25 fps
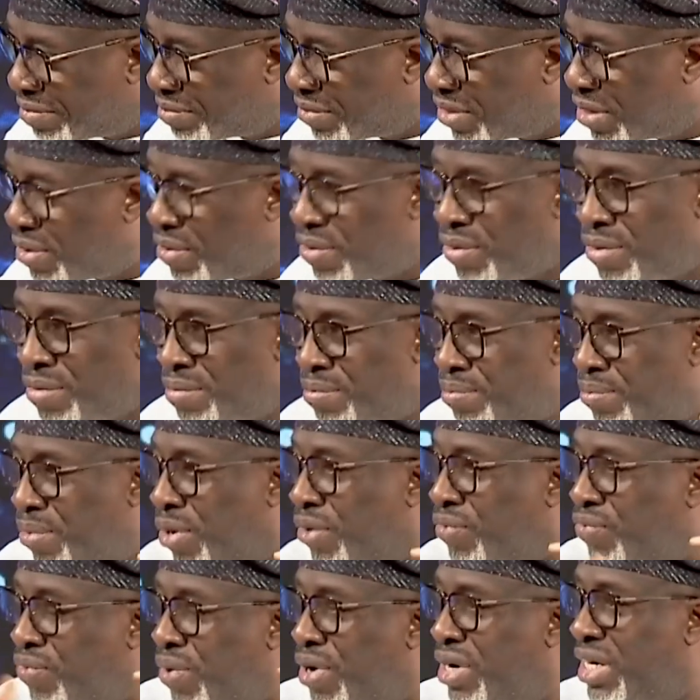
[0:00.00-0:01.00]

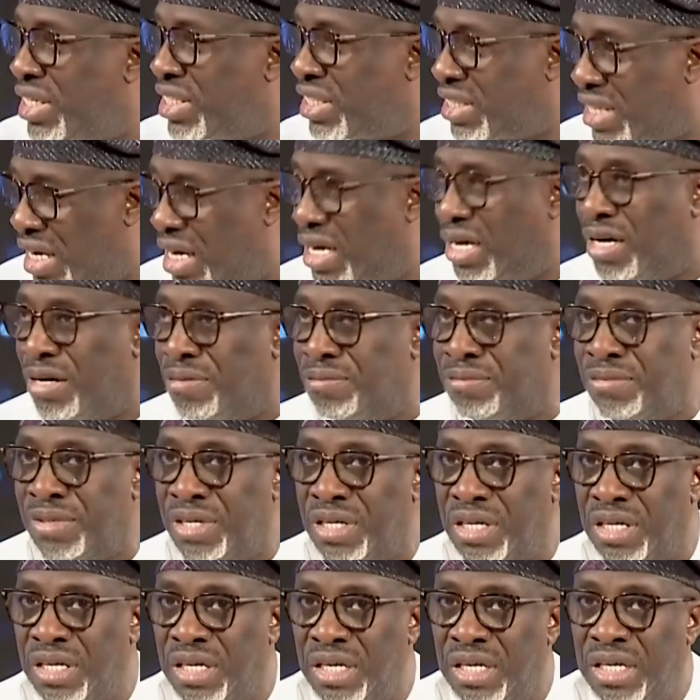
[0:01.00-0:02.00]
but for a term.
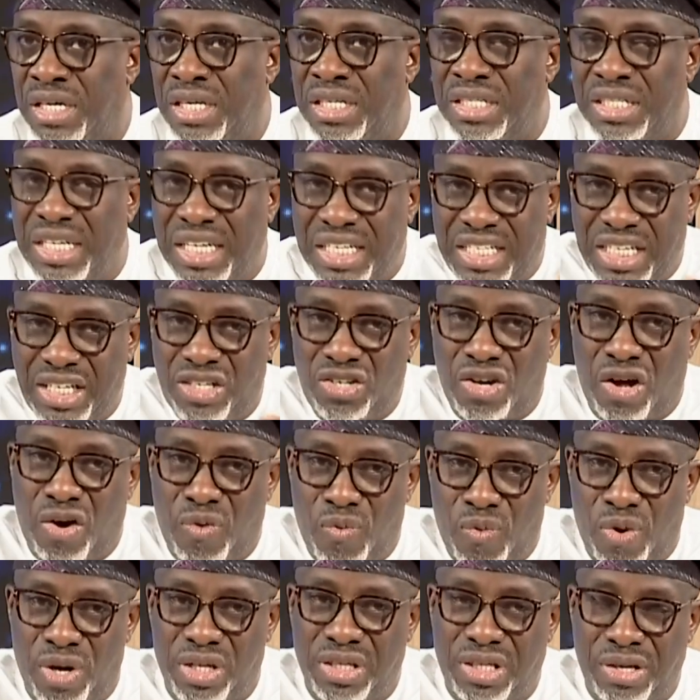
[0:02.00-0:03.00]
They did not
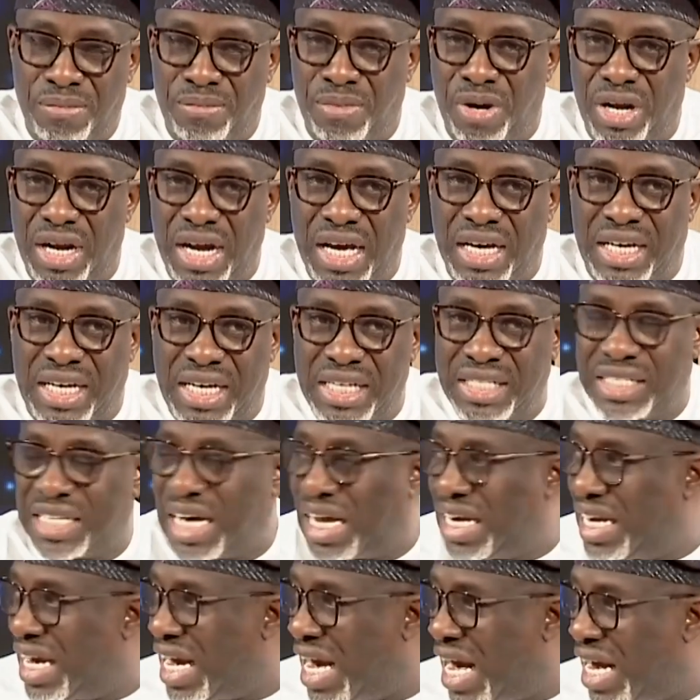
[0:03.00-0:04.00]
want the monarchies
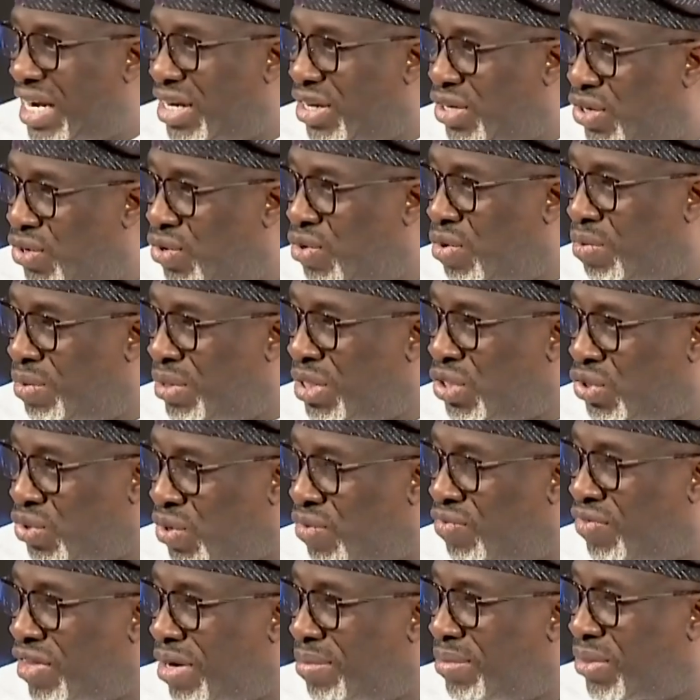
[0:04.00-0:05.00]
that they had in Europe, which
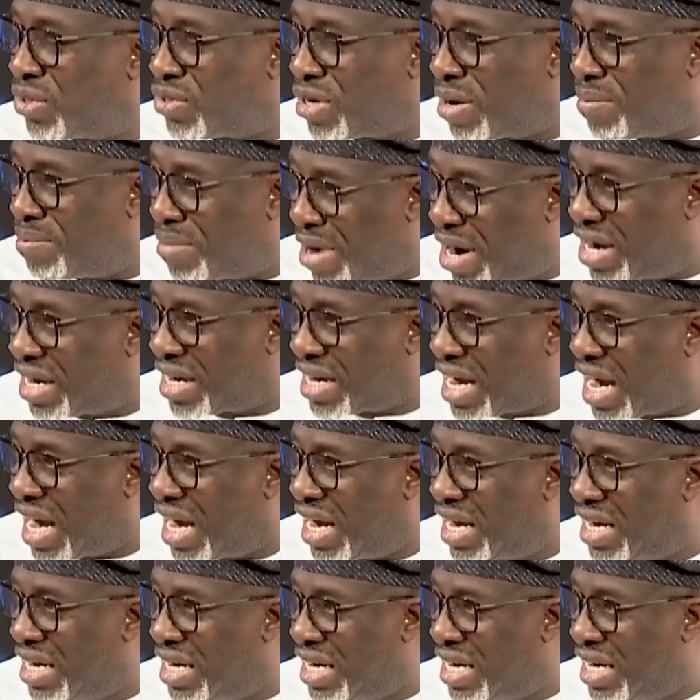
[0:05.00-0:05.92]
drove them into America,